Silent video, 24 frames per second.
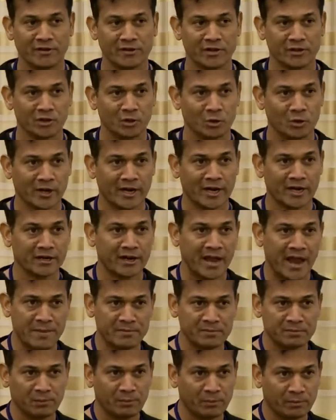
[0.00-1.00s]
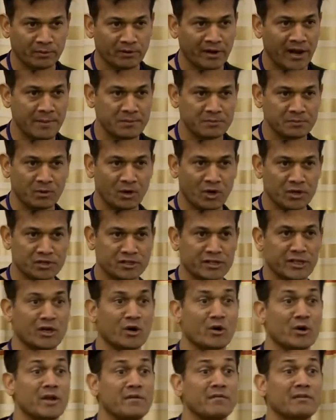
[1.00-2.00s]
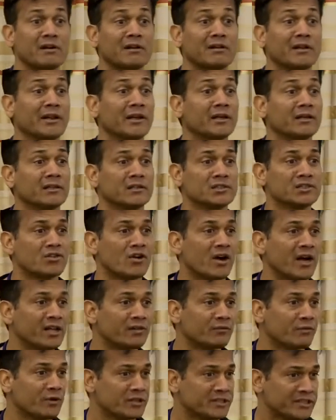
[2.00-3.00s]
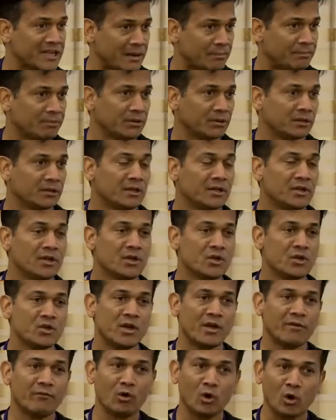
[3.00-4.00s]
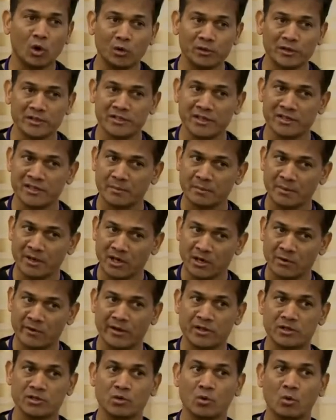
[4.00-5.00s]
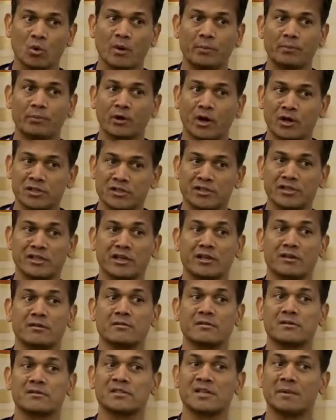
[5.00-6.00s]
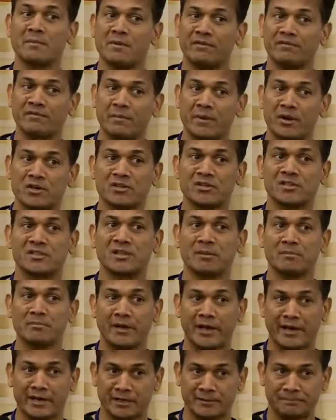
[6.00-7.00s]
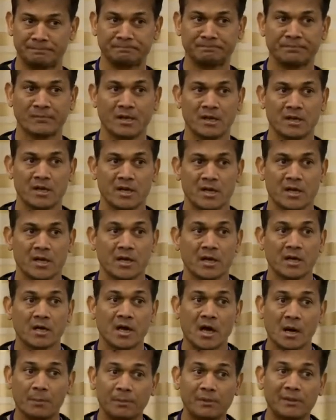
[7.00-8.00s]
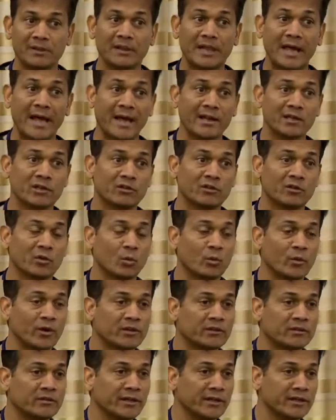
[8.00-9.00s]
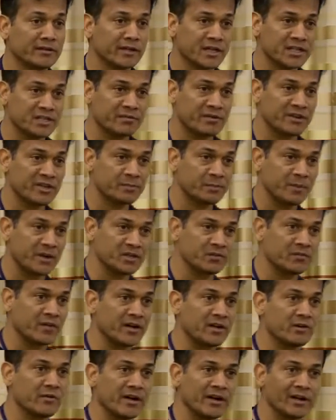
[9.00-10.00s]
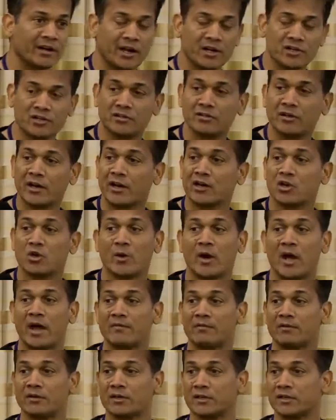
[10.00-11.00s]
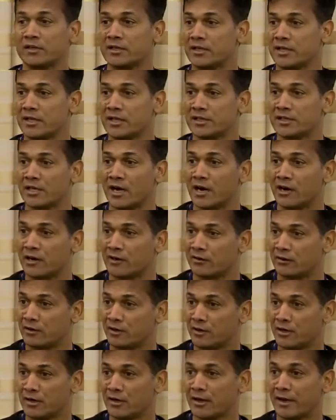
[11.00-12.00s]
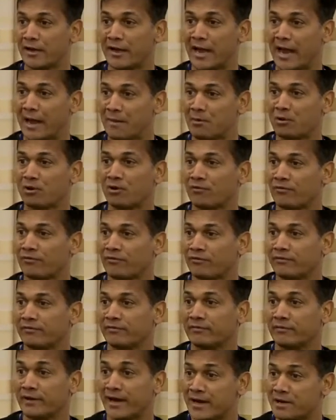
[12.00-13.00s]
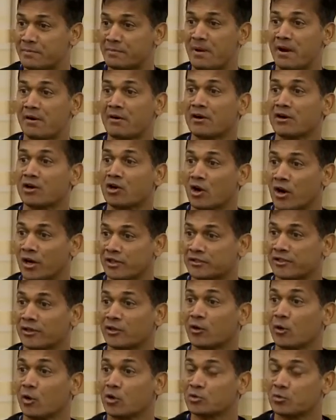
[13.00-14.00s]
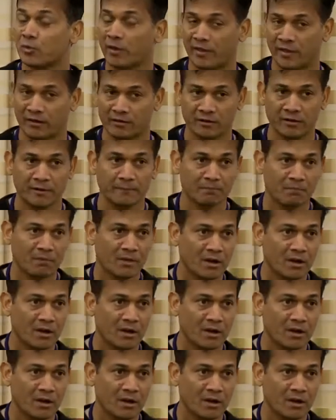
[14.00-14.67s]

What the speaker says: whether you look at claims processing or even clinical trial, for example. You have all these intermediaries who are processing some information, some data. Couple that with industry-specified regulation, and you have an entire gamut of nightmare and cost that goes with it,